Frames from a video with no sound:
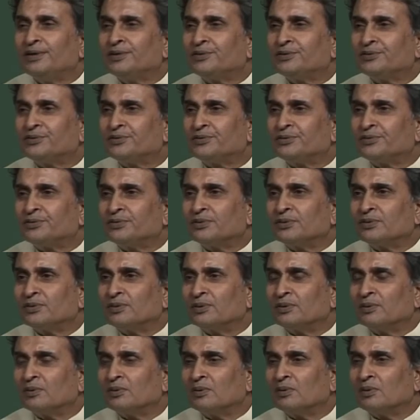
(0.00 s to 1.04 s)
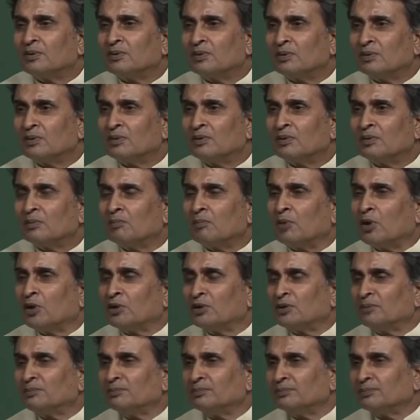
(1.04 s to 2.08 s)
is
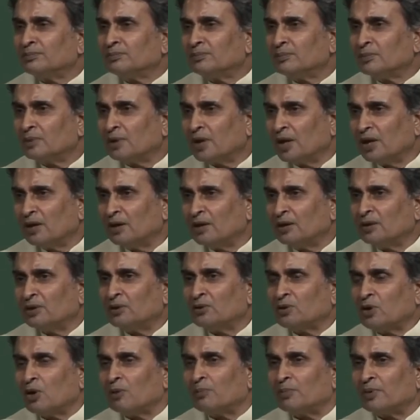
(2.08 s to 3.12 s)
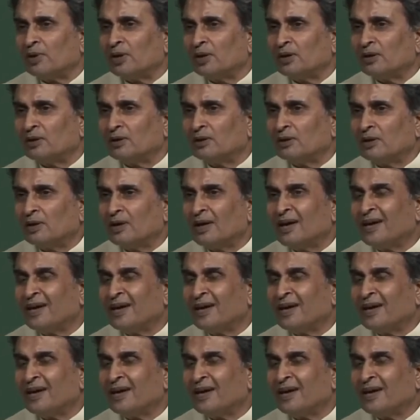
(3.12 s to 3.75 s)
bottom ring and the top ring